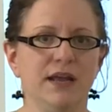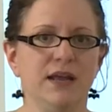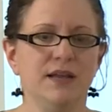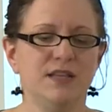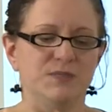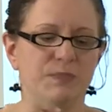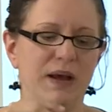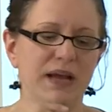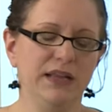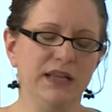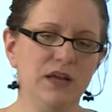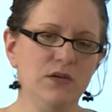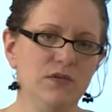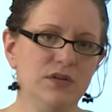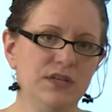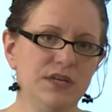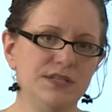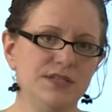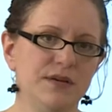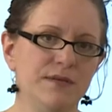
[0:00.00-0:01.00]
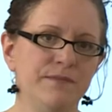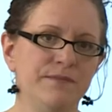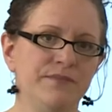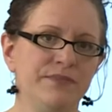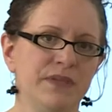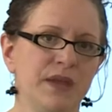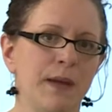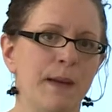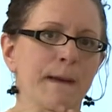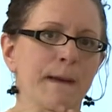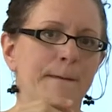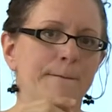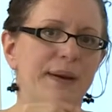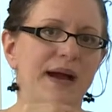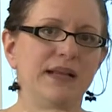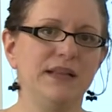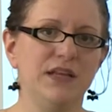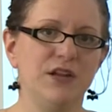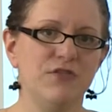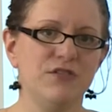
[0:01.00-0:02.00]
It's bilingualism,
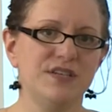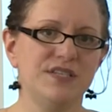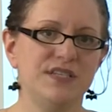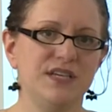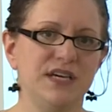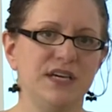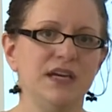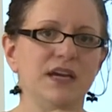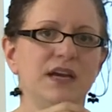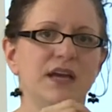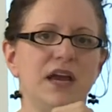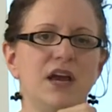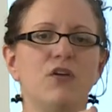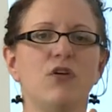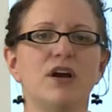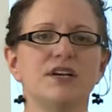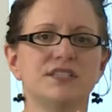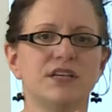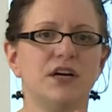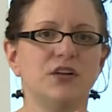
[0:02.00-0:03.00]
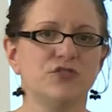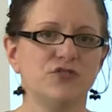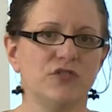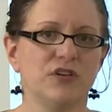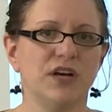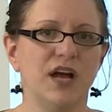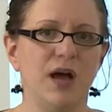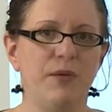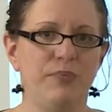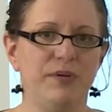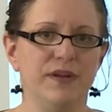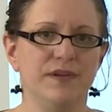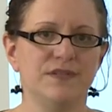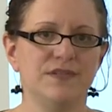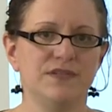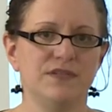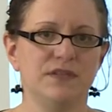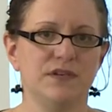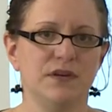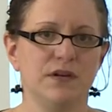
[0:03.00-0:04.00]
biliteracy, and cross cultural
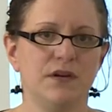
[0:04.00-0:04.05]
competence.